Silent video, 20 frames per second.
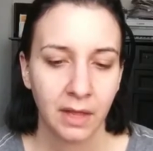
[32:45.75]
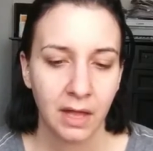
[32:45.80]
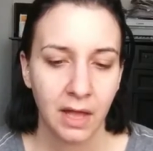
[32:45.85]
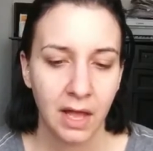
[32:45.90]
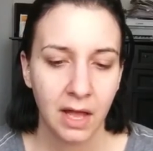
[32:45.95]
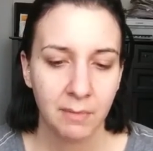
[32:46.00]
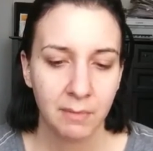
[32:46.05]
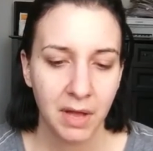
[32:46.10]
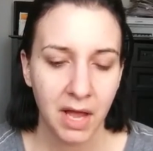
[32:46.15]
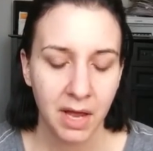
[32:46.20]

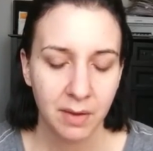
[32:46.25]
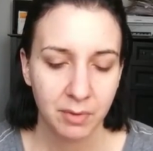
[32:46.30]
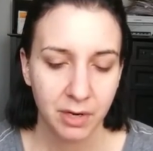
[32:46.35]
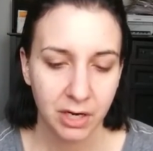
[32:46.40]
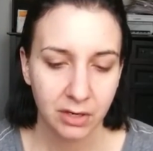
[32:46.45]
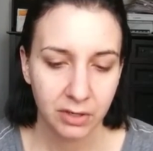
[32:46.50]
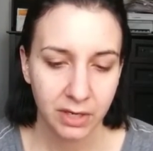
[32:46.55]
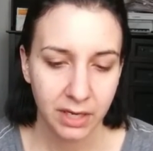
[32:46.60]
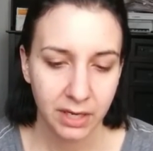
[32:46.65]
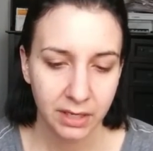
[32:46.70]

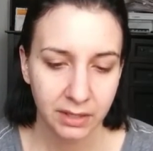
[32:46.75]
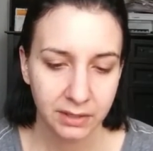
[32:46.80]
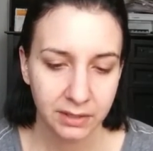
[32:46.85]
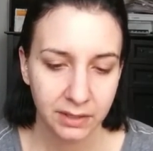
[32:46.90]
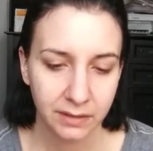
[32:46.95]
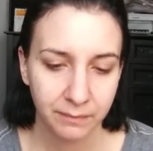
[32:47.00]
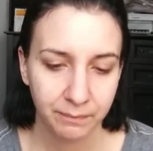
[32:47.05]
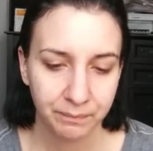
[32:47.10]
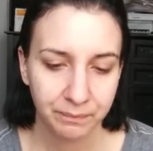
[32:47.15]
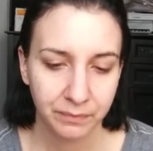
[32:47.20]
Eyebrow kit.
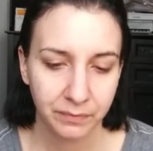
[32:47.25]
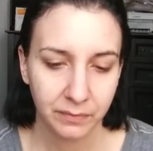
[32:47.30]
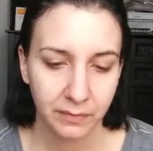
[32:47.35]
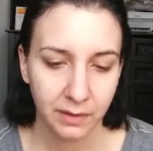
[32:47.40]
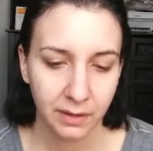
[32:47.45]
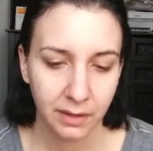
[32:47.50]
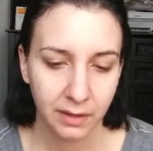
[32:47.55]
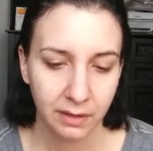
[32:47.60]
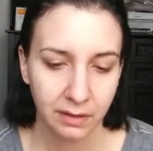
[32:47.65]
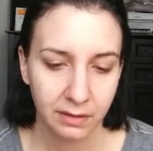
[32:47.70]

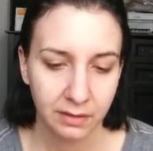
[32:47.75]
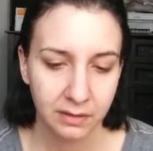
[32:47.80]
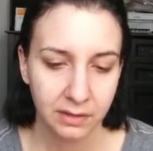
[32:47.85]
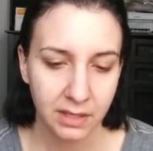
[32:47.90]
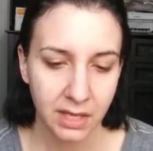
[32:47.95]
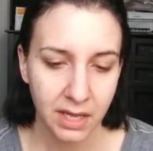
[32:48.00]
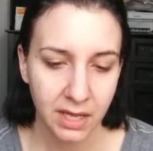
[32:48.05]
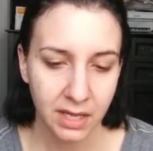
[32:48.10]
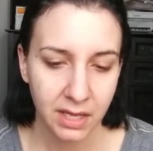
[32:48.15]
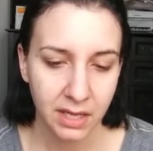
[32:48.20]
And
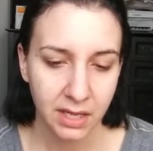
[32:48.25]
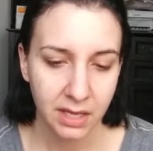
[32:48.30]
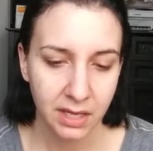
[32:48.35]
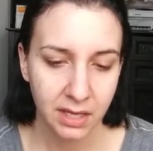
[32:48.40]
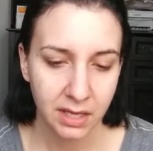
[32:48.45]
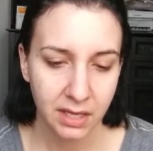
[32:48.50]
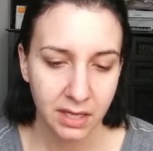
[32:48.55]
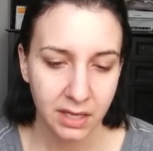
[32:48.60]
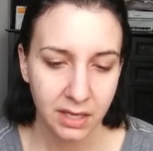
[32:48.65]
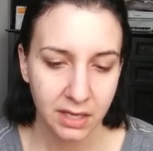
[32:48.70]

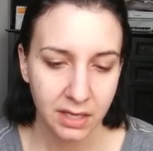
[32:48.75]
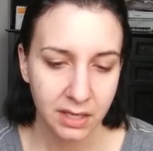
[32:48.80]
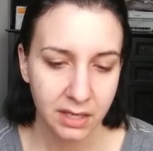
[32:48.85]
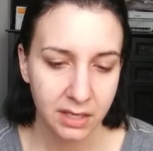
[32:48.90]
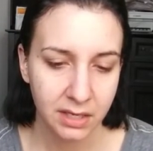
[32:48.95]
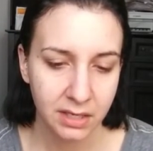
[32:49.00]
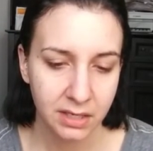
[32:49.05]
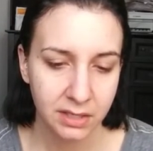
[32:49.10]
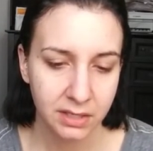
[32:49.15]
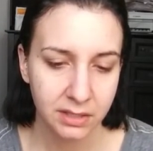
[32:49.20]

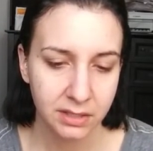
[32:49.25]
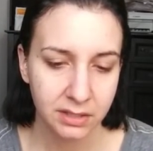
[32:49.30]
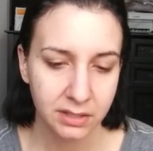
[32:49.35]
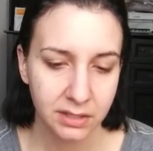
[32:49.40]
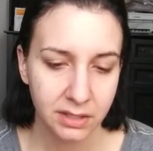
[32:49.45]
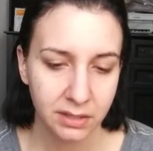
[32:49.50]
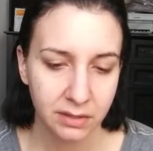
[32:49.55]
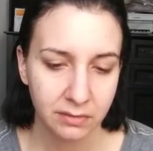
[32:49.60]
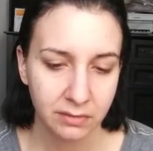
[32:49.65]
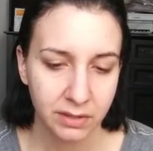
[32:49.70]
then,
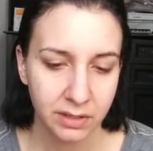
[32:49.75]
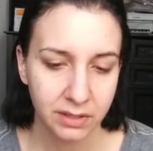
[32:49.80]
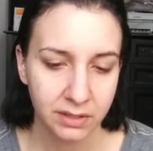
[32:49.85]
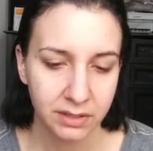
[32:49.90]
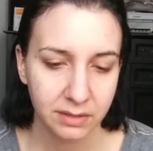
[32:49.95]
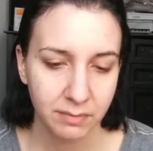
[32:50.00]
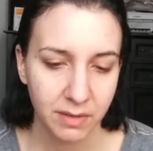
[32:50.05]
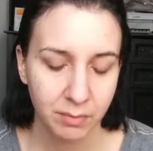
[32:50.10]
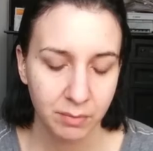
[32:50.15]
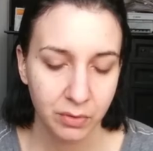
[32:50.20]
what
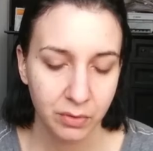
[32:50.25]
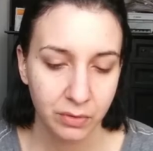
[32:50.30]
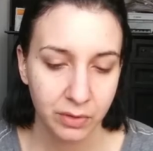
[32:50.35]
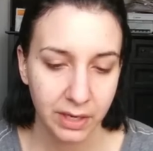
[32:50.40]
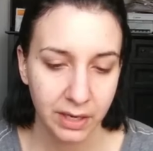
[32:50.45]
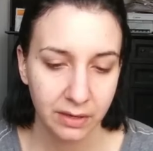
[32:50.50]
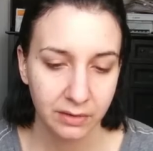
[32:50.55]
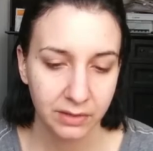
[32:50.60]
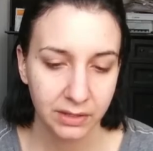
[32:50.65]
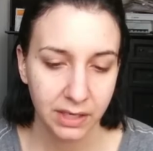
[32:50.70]
else am I
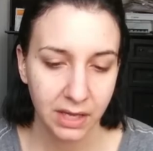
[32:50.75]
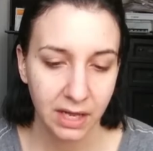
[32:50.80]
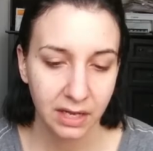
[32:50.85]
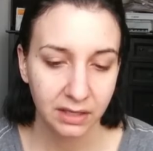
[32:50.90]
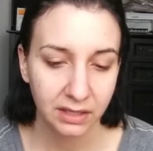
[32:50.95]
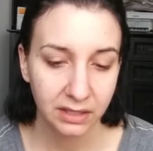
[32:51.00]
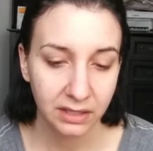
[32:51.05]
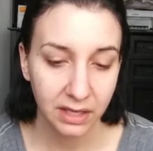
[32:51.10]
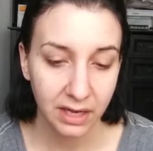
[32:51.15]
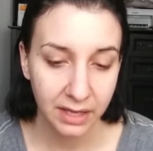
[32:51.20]
pulling out? A
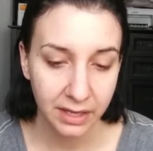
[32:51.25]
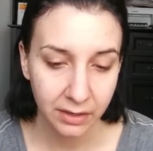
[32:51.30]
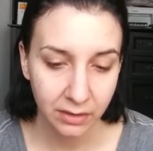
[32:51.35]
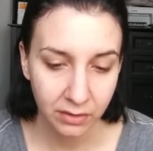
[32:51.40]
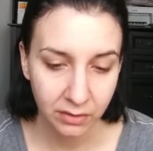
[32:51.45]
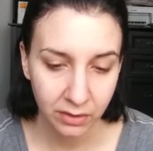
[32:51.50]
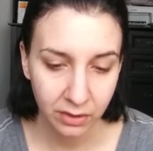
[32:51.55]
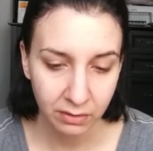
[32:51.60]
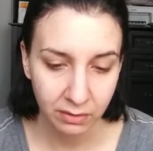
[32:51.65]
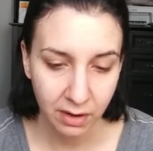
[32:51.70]

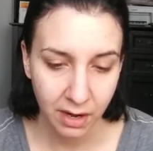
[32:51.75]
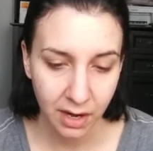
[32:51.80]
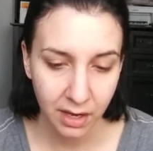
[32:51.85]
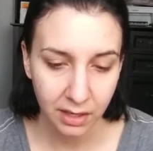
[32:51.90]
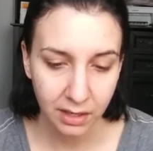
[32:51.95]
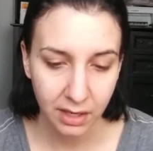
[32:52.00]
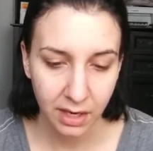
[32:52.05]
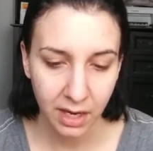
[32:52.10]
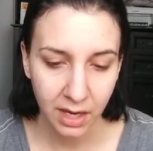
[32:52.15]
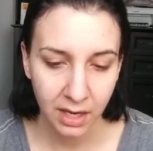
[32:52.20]
little
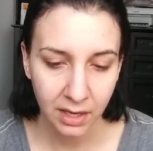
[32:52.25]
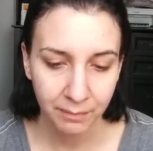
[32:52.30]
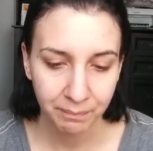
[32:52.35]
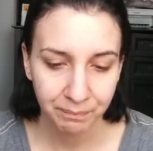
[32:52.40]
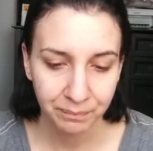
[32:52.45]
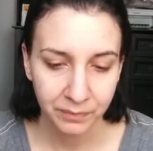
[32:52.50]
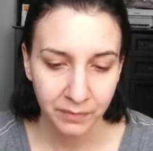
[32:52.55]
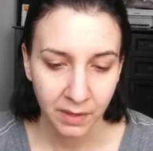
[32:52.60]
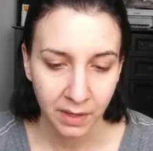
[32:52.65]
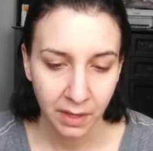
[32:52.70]
Lorac
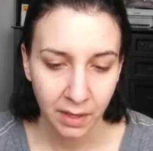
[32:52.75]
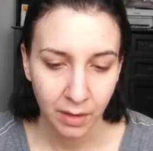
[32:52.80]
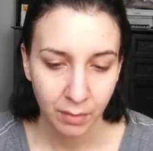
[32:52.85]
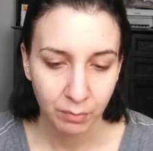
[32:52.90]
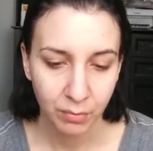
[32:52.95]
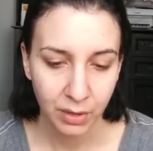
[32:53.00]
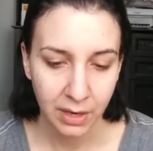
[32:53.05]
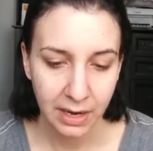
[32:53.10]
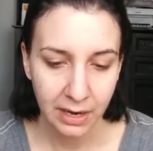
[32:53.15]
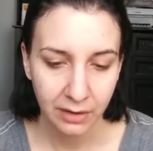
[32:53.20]

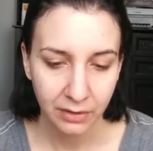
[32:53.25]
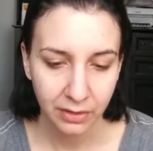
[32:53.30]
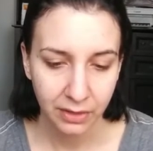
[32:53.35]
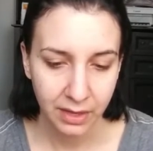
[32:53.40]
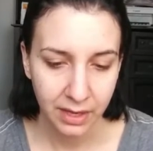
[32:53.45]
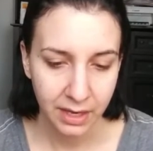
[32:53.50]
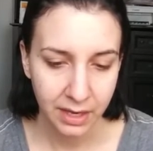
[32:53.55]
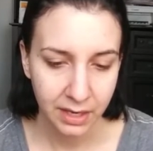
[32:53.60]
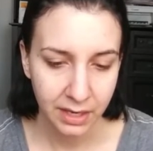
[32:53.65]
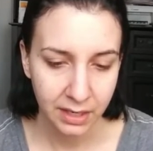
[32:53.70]
brow
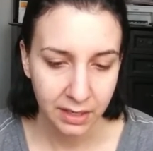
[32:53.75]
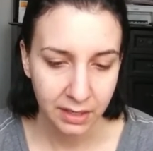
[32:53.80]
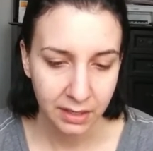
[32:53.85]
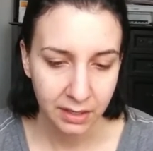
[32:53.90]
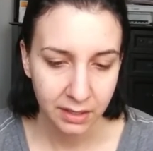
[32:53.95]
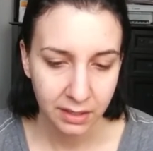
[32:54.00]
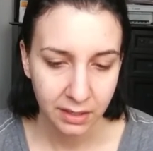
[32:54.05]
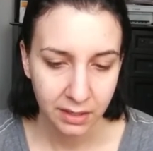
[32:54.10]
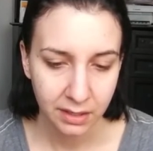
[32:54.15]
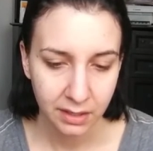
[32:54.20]
thing.
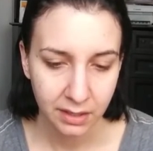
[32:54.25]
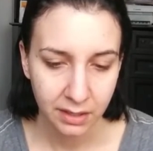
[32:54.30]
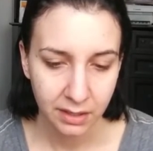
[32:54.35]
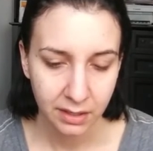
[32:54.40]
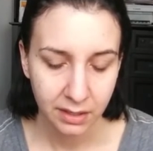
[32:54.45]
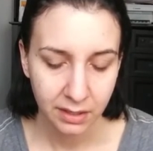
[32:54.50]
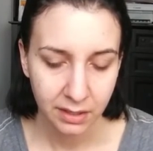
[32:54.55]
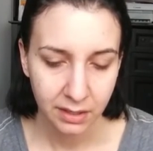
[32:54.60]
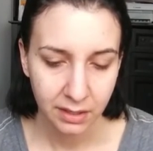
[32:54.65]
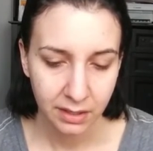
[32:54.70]

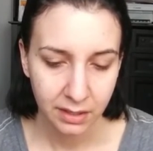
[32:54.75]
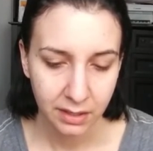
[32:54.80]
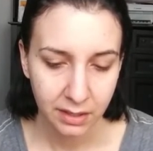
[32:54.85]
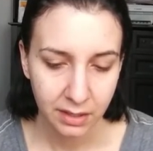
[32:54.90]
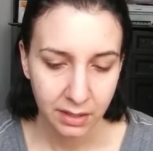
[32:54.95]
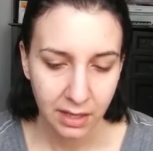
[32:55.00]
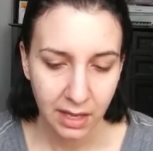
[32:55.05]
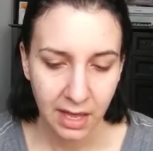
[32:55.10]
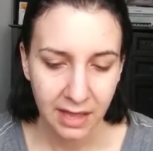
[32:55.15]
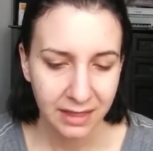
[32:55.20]

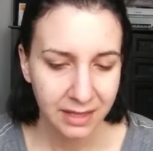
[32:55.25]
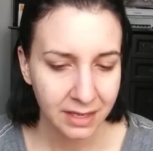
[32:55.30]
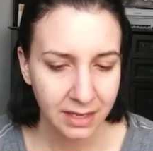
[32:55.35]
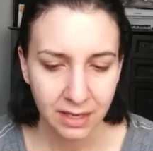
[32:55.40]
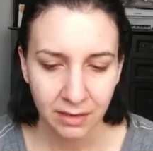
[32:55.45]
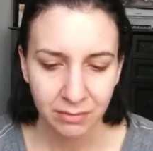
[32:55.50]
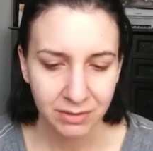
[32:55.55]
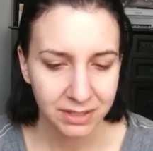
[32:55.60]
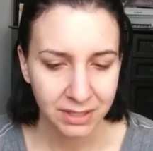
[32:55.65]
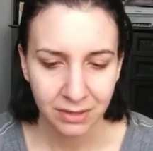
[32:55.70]
I
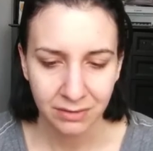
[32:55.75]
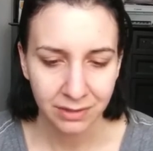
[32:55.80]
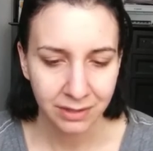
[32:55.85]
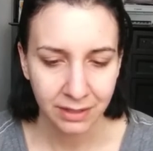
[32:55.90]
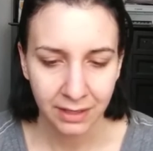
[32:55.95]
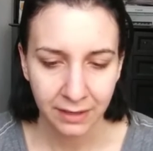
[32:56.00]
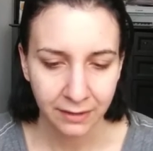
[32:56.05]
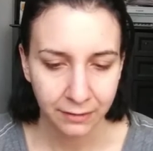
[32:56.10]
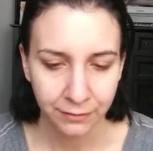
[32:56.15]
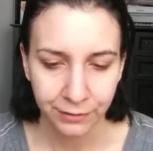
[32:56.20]
think it was only
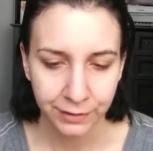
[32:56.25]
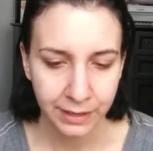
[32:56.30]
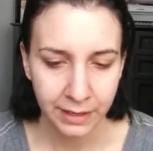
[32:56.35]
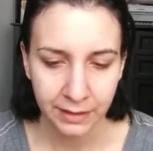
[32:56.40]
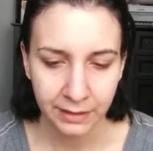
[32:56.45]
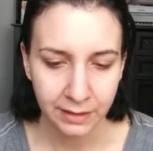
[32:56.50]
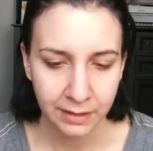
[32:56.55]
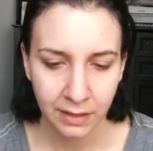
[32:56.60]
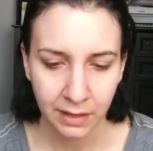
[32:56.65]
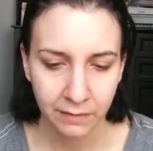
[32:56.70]
like
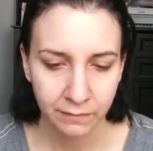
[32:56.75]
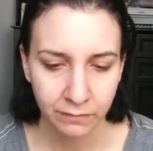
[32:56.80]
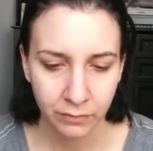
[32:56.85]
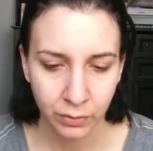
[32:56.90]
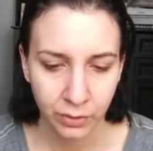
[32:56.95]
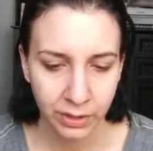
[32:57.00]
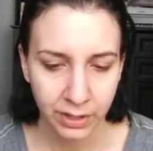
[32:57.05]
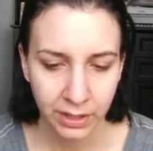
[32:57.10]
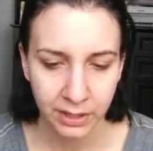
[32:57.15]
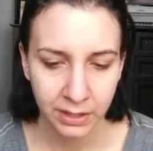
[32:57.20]
$3.99,
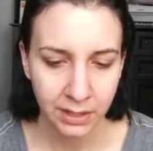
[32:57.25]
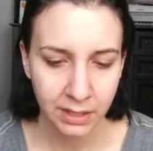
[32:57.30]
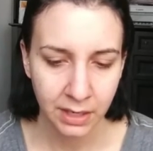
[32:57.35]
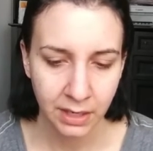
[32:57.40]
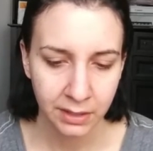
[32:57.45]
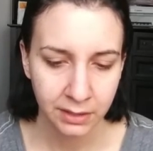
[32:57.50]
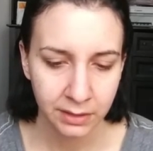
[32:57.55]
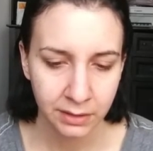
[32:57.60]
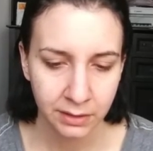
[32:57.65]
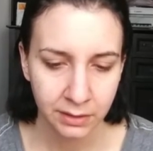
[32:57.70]

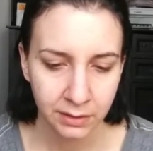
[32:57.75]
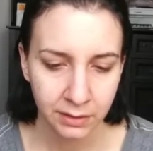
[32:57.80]
$4.99.